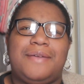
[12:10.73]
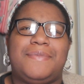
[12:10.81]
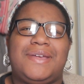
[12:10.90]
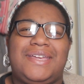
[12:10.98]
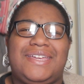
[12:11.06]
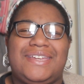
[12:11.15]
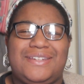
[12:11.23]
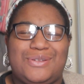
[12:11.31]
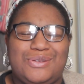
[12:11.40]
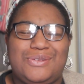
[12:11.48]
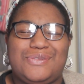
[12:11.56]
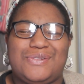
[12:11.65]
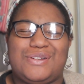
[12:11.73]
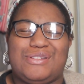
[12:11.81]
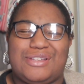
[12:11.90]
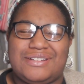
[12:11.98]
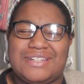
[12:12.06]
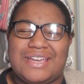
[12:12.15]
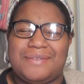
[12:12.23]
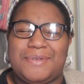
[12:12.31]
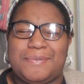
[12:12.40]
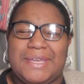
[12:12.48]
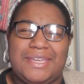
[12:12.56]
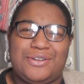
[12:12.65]
my Kindle for a long time,
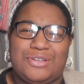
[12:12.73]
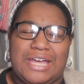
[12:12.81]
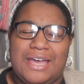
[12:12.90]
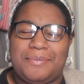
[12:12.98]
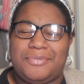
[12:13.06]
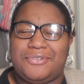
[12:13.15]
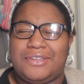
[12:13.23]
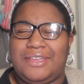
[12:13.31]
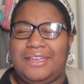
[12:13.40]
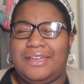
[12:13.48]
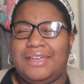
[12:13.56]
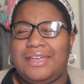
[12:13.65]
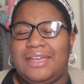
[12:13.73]
in my Kindle app, really.